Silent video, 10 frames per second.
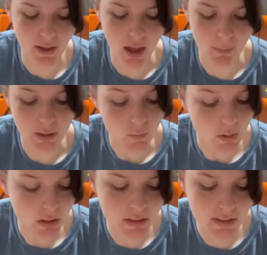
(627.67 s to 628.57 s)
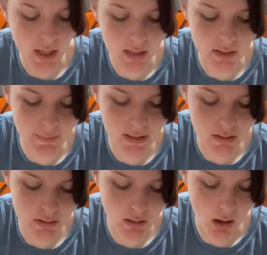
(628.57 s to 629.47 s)
but it really just kind of
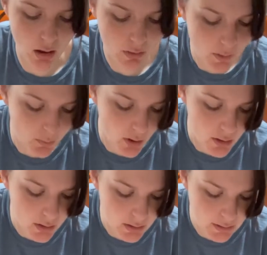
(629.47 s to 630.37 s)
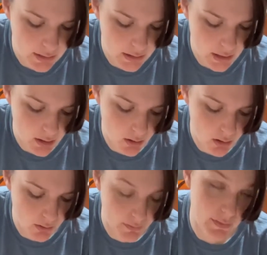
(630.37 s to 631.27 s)
depends on the product that
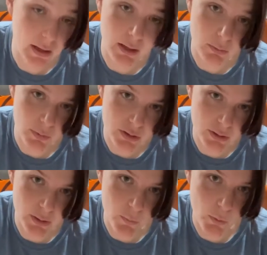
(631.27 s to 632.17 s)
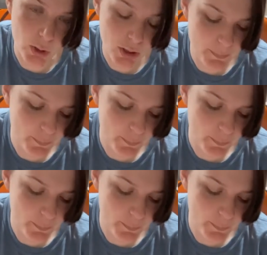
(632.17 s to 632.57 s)
they had originally ordered.